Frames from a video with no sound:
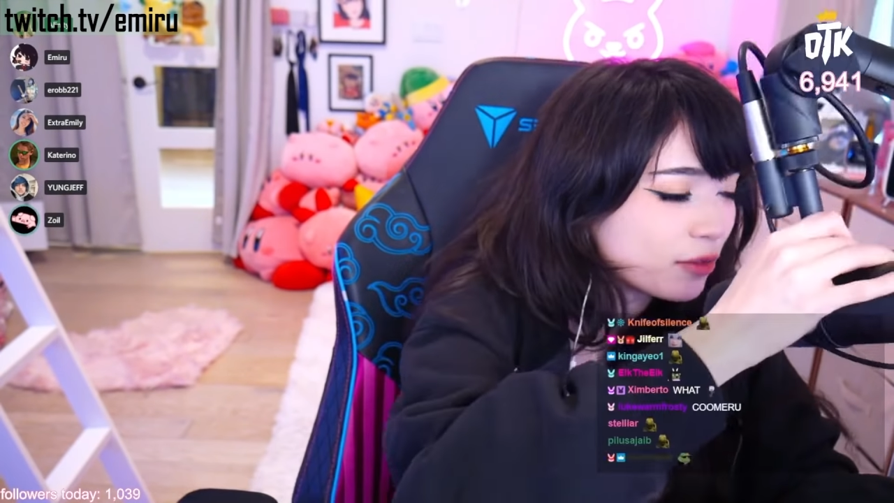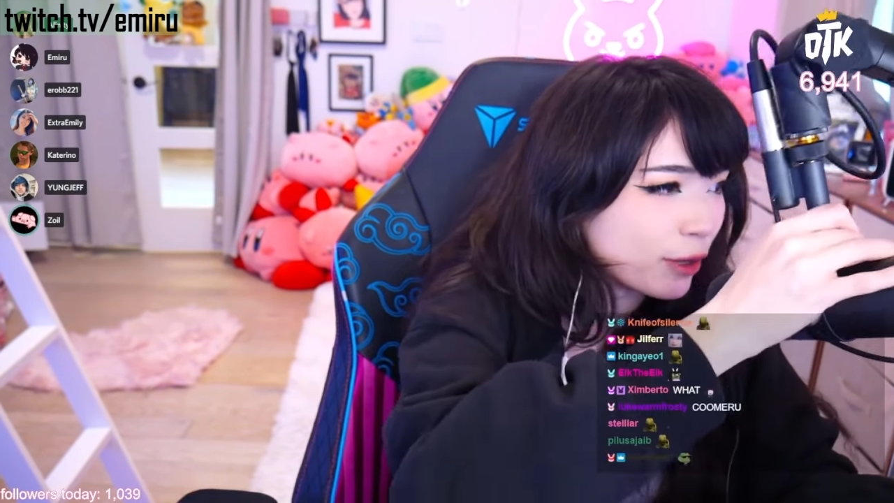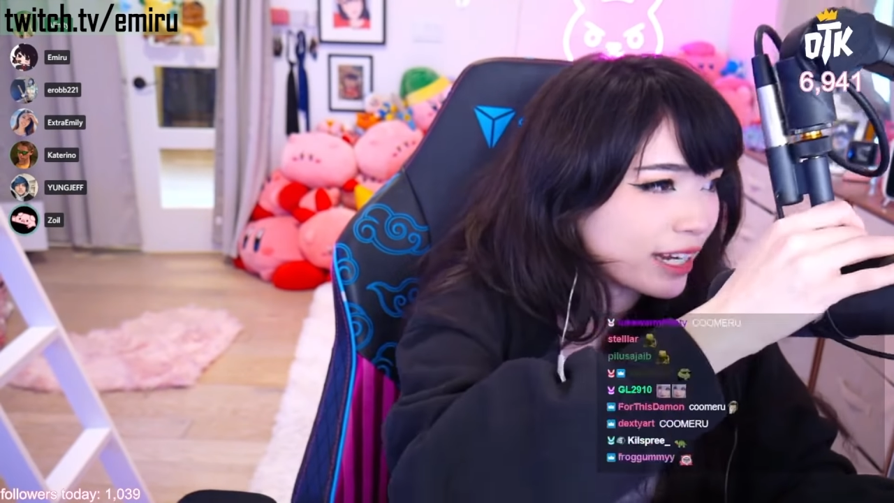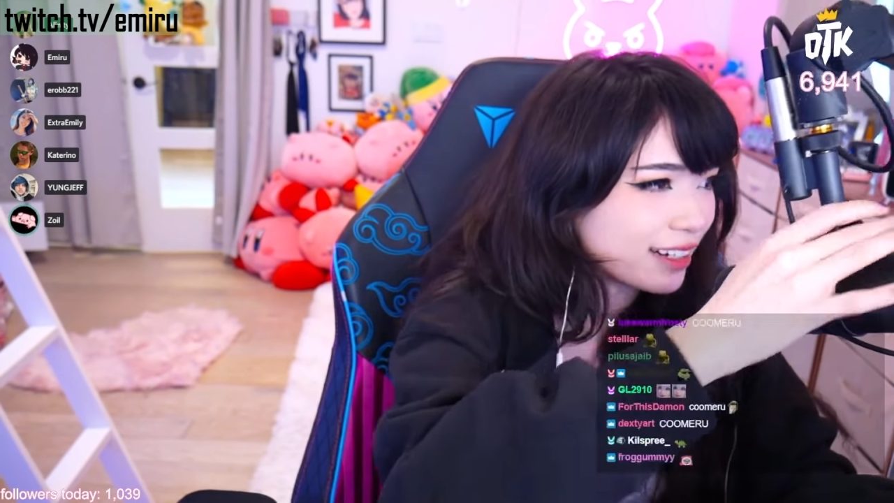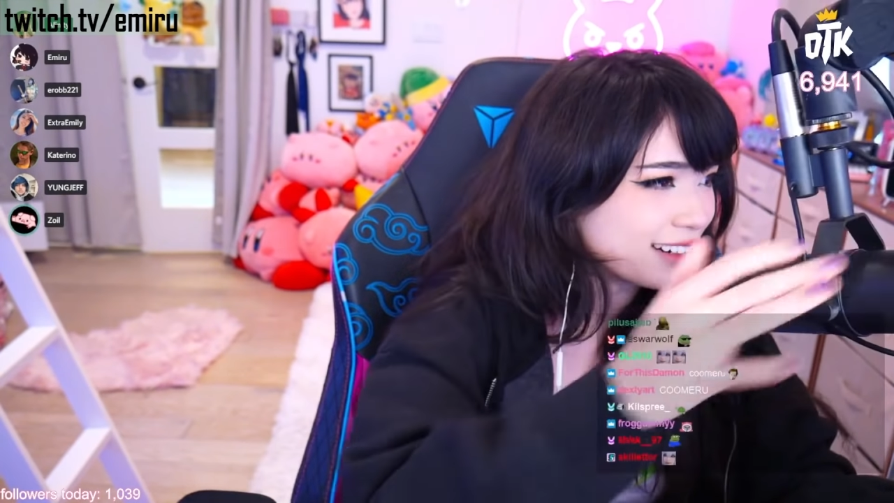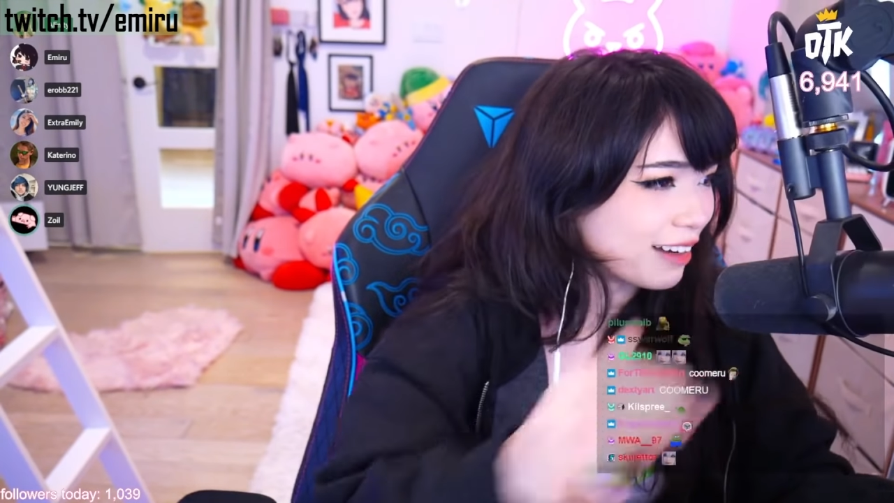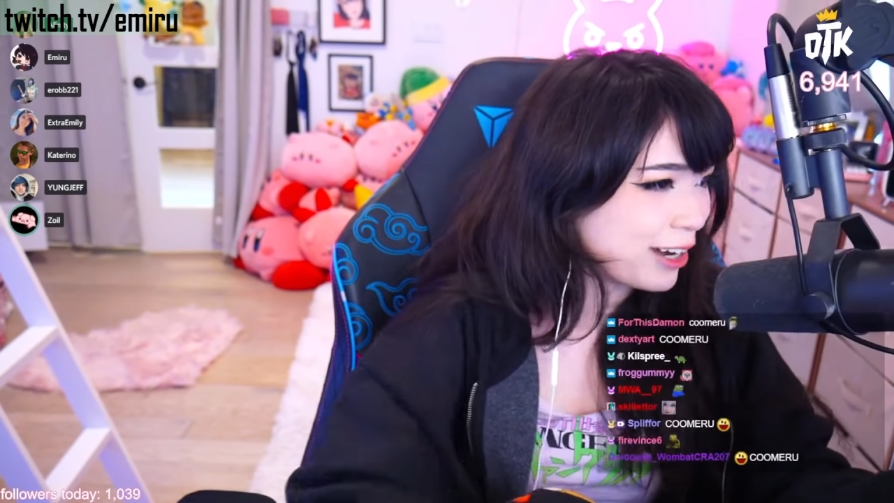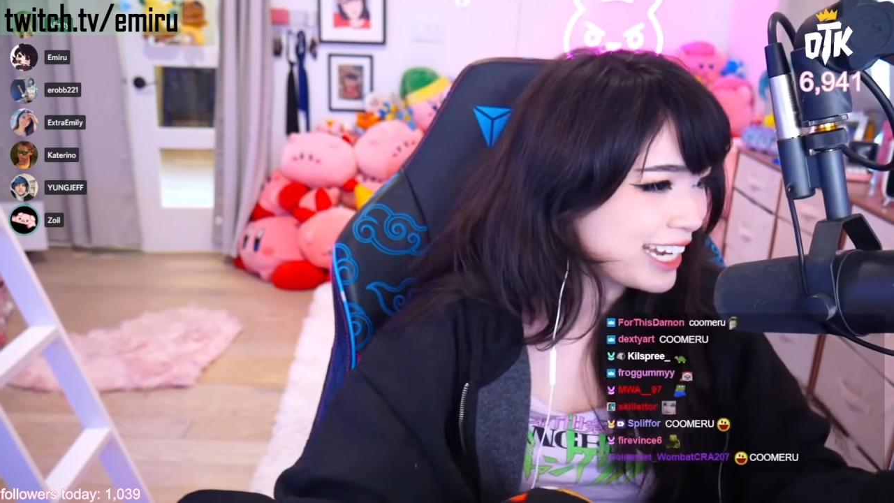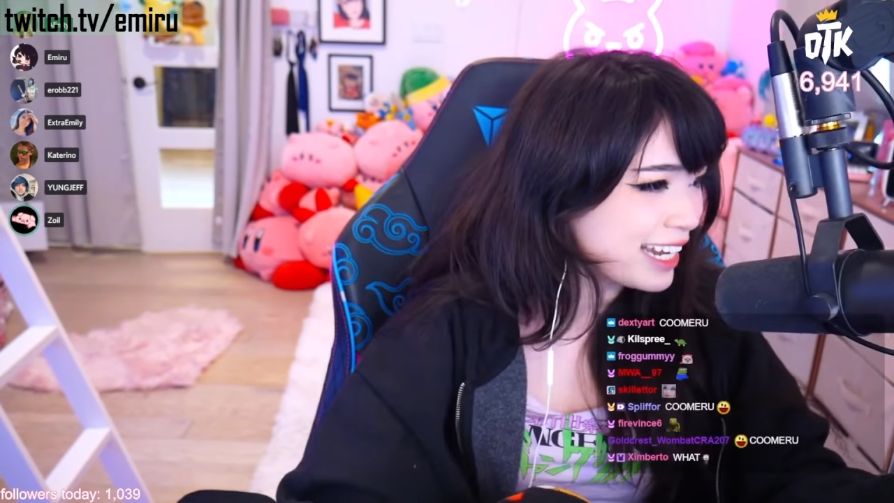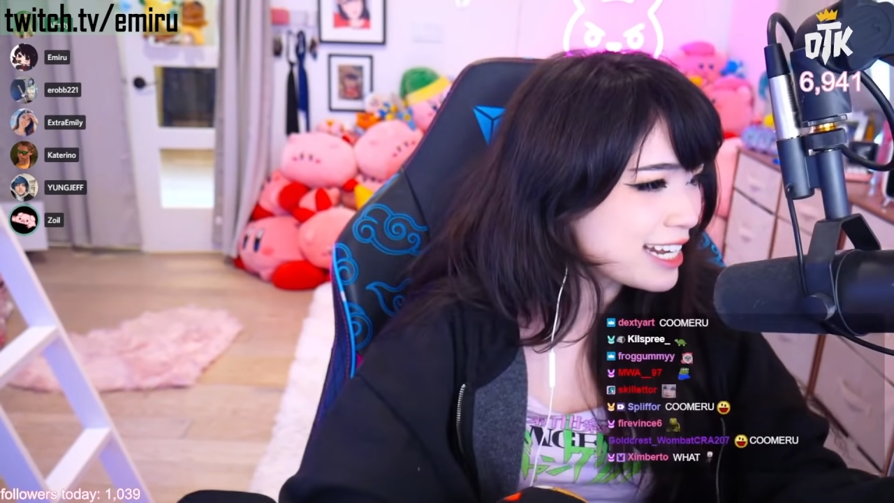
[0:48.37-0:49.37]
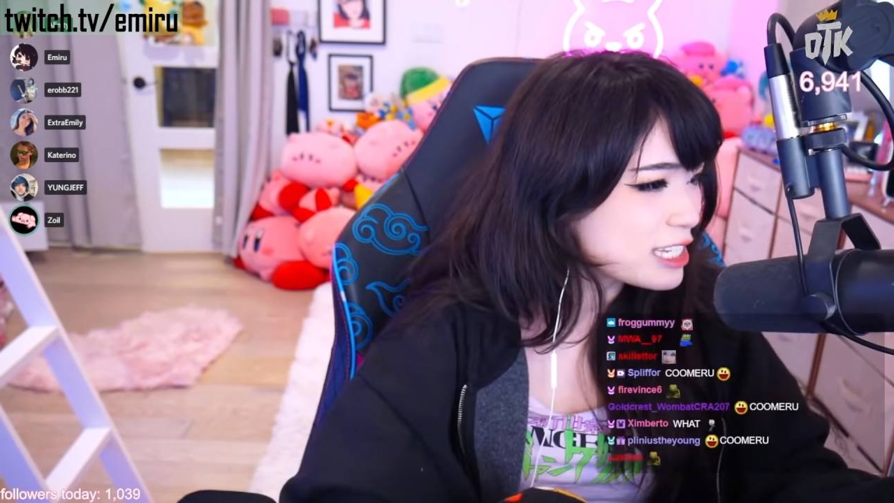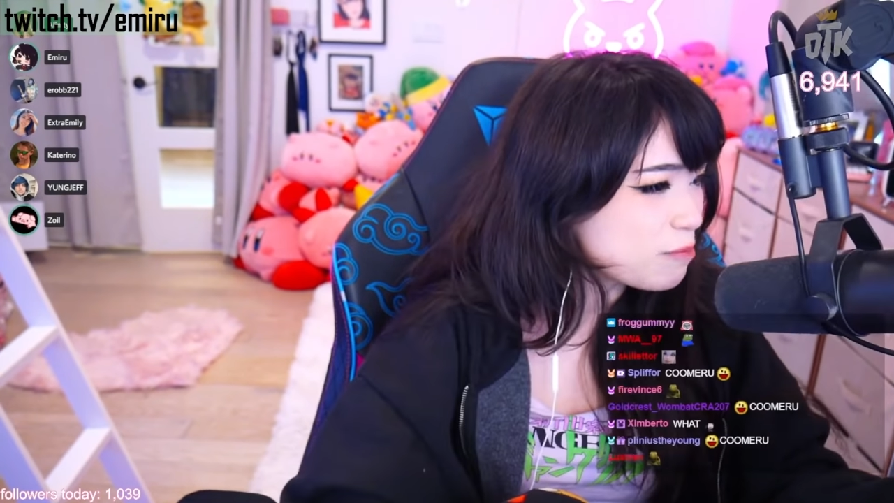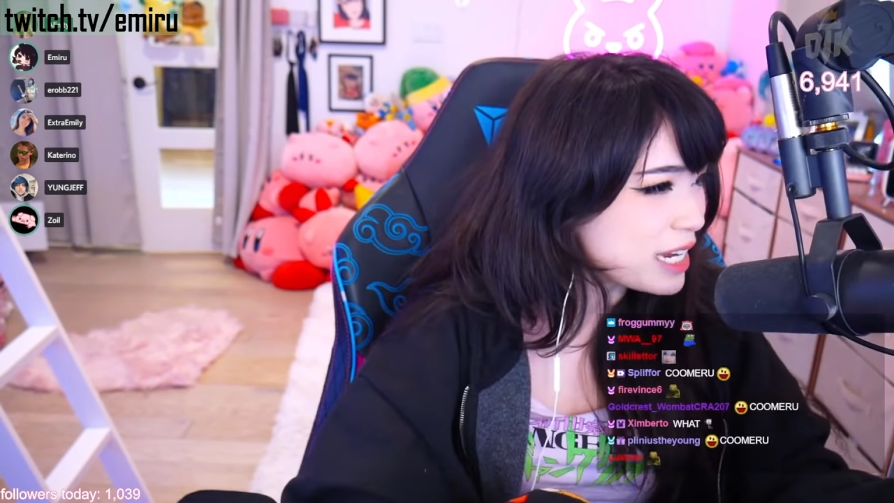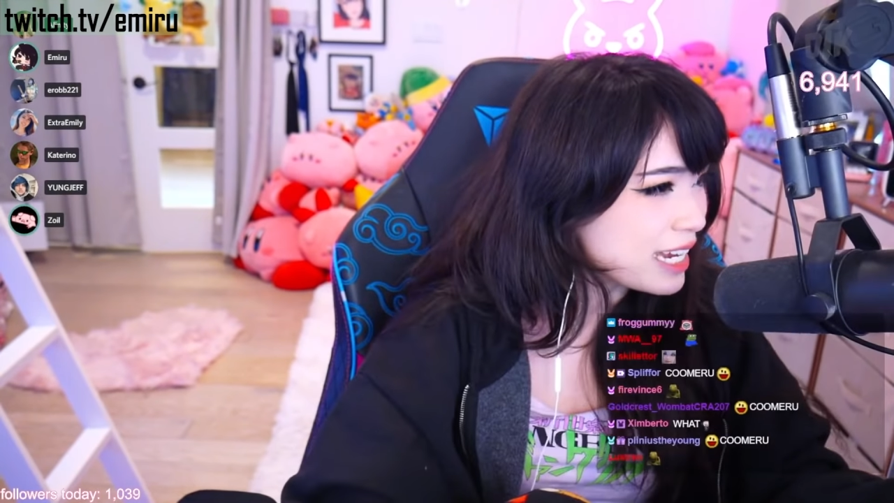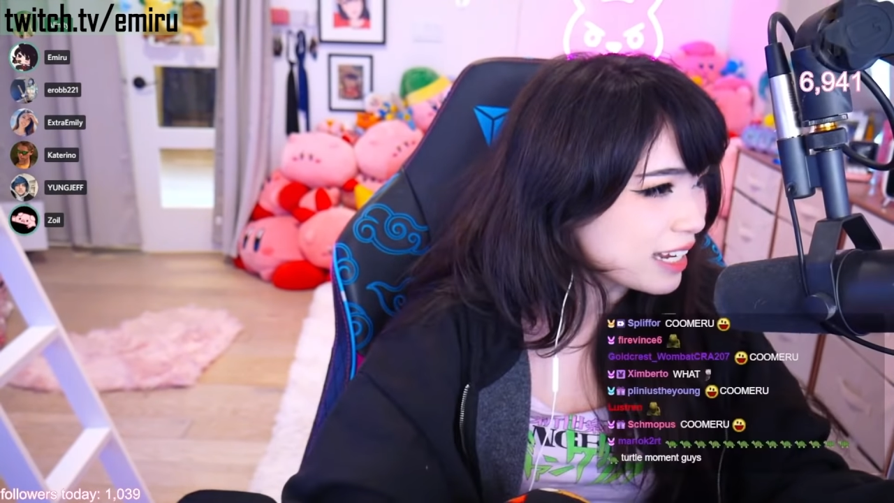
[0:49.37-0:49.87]
Wait, wait why can't I
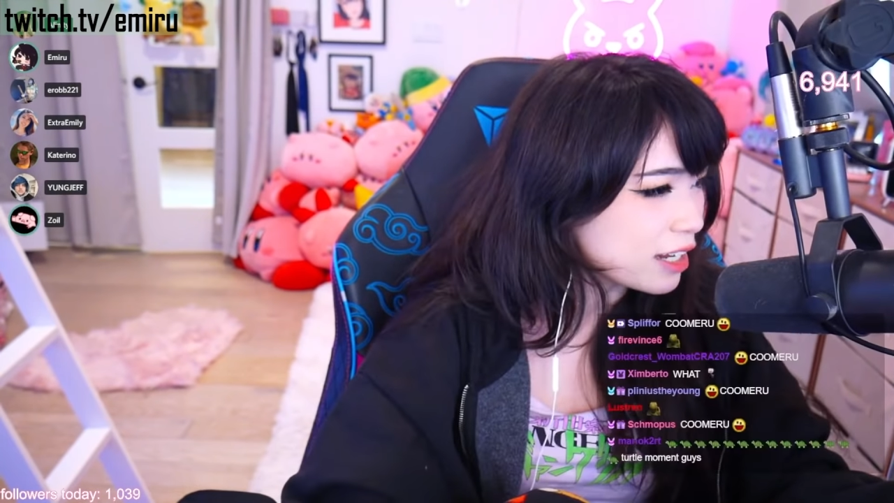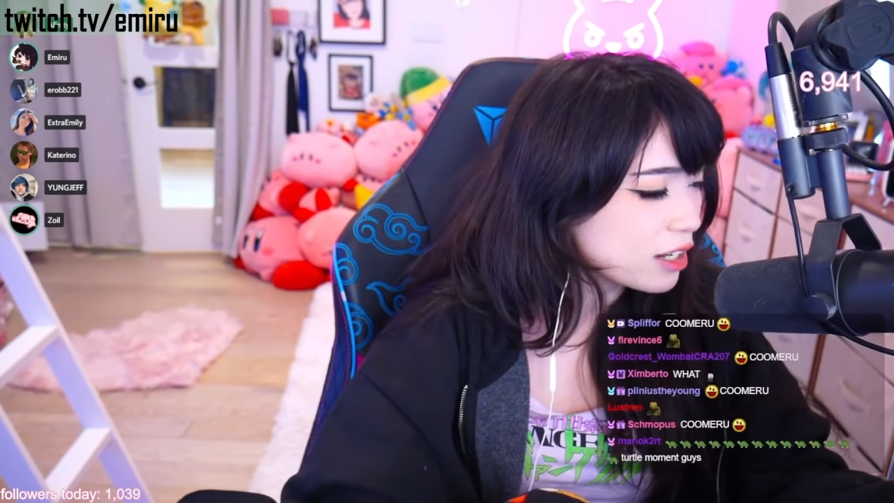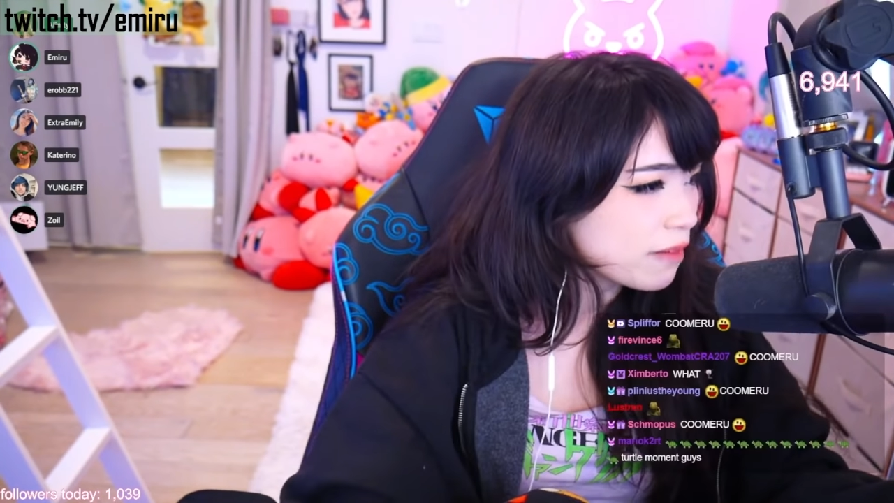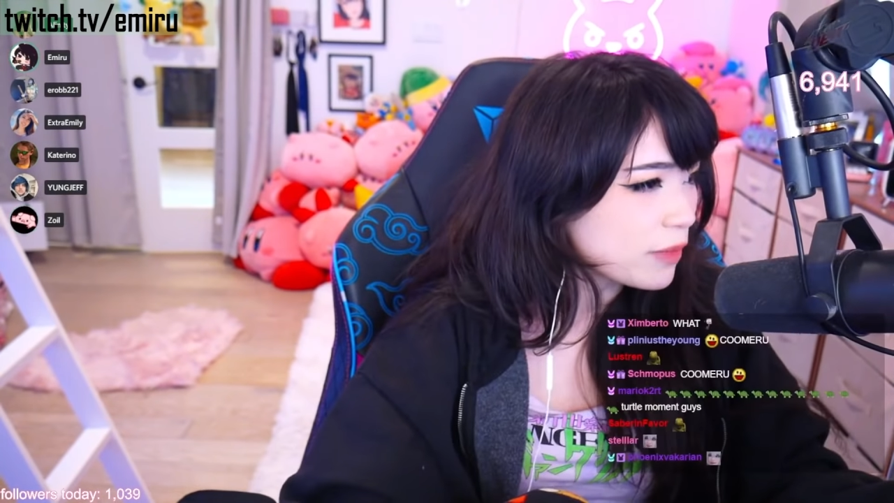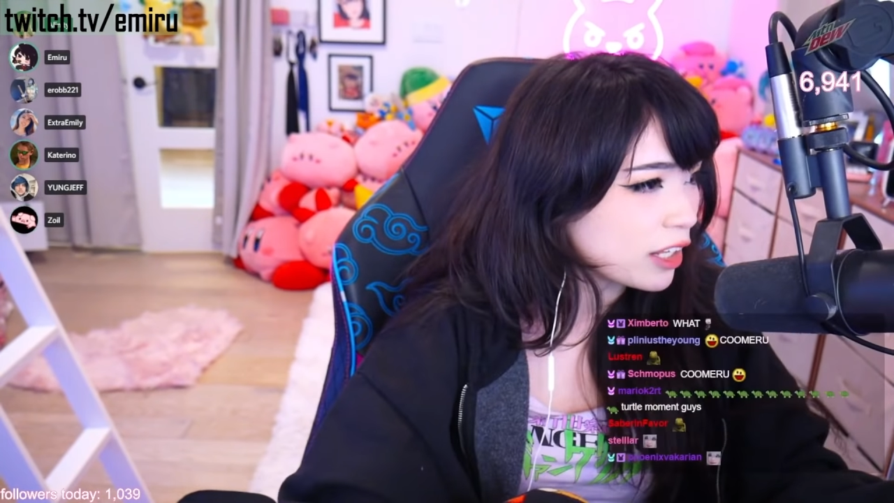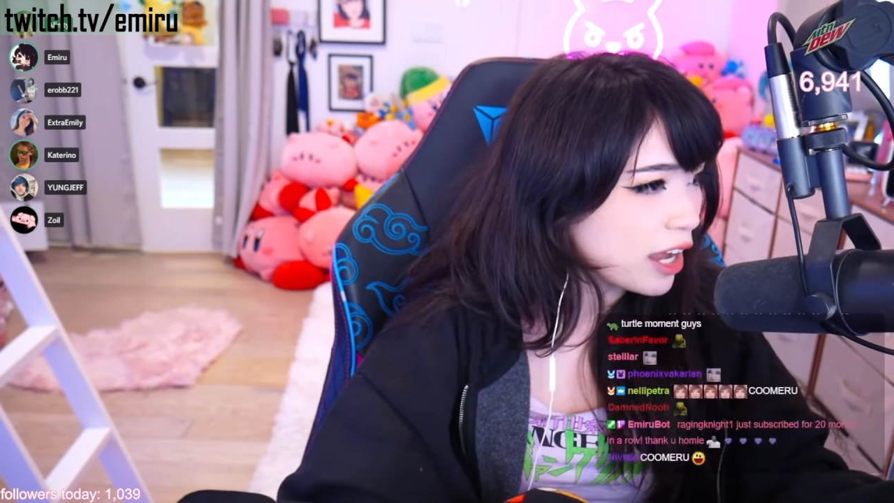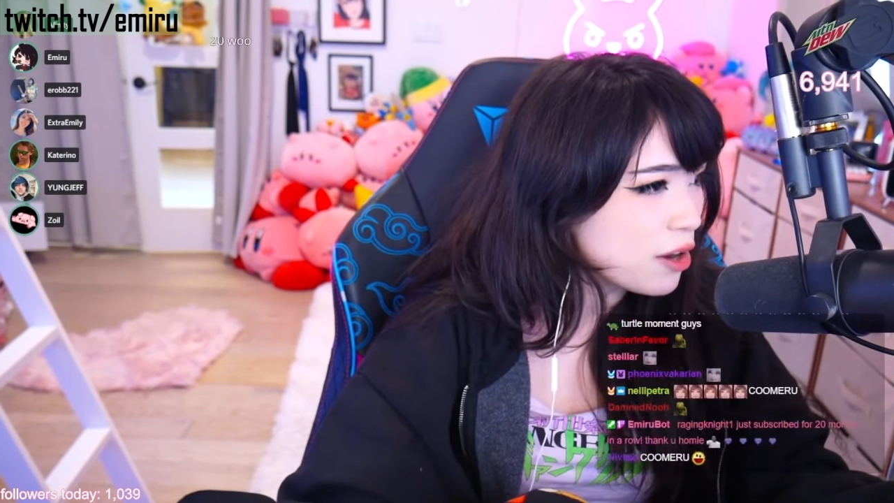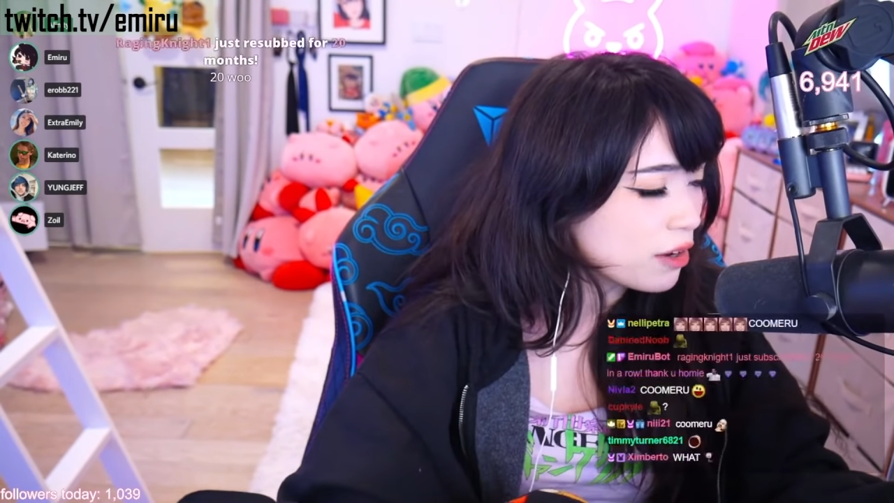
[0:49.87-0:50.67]
speak? Like, Hello?